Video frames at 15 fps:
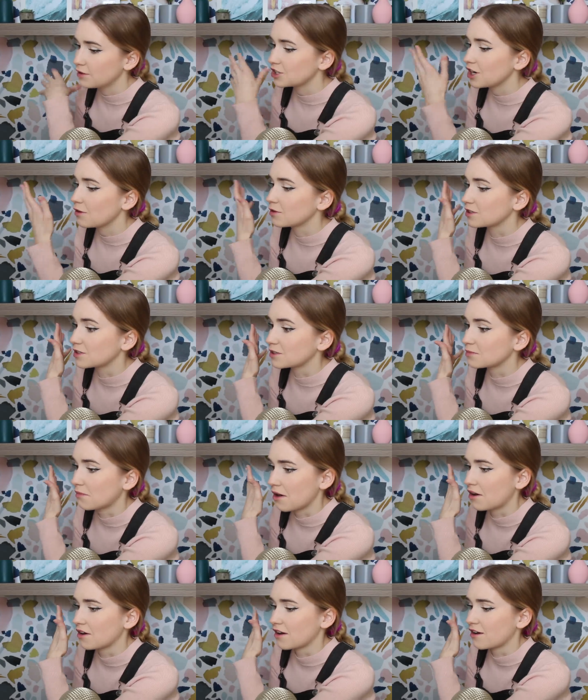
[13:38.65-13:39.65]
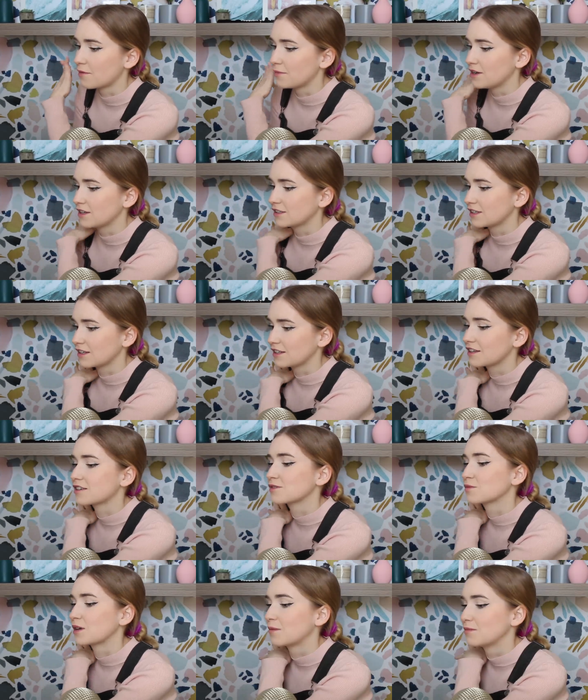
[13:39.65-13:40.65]
I wish I was smarter, basically,
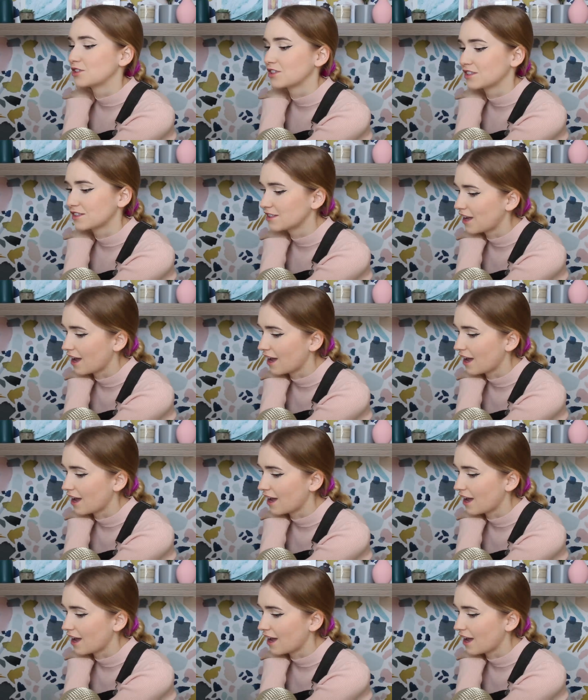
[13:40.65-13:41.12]
is what I'm just